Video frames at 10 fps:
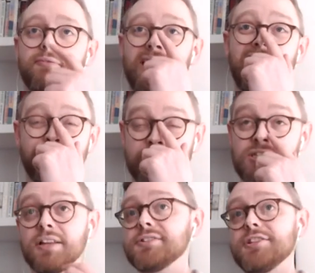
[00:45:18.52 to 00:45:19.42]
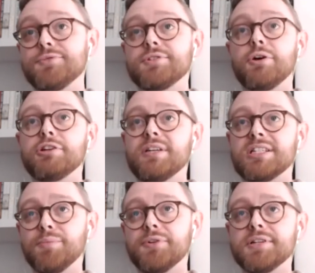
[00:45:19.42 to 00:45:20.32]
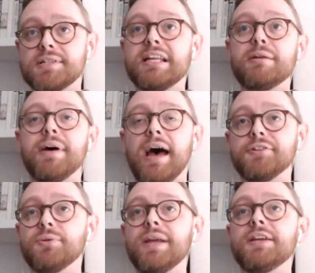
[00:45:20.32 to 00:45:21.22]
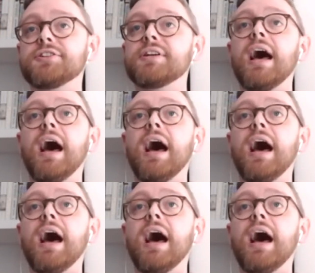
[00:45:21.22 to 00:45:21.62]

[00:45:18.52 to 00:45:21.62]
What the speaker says: key facilities, which is going to be somewhere to sleep and to eat,